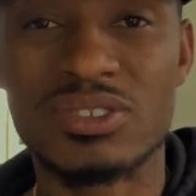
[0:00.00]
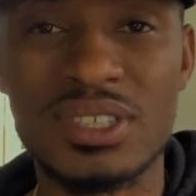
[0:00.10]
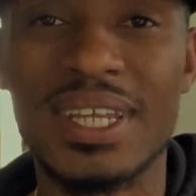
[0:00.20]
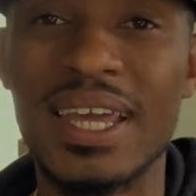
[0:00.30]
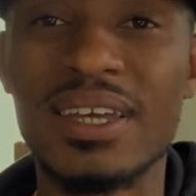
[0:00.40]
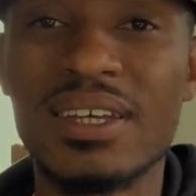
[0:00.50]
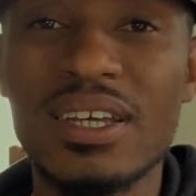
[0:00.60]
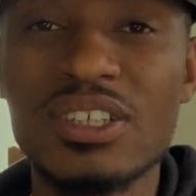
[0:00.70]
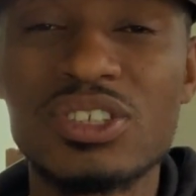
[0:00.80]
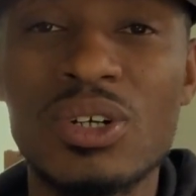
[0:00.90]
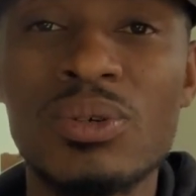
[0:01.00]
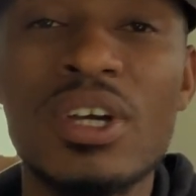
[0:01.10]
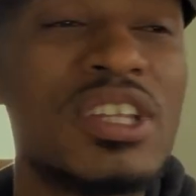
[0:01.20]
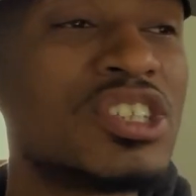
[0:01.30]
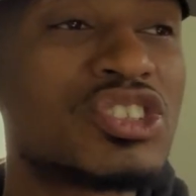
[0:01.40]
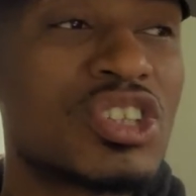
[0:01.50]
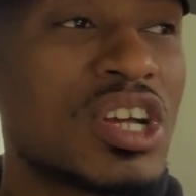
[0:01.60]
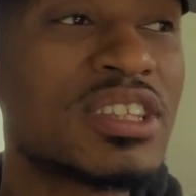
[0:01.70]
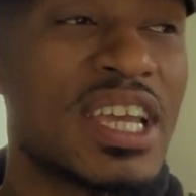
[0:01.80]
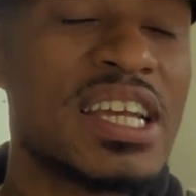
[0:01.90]
a day. So there's
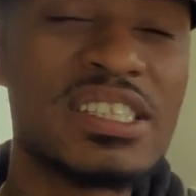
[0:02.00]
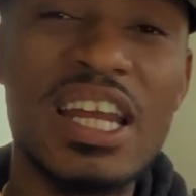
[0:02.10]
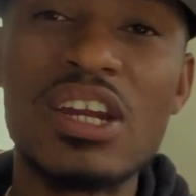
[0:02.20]
certain things that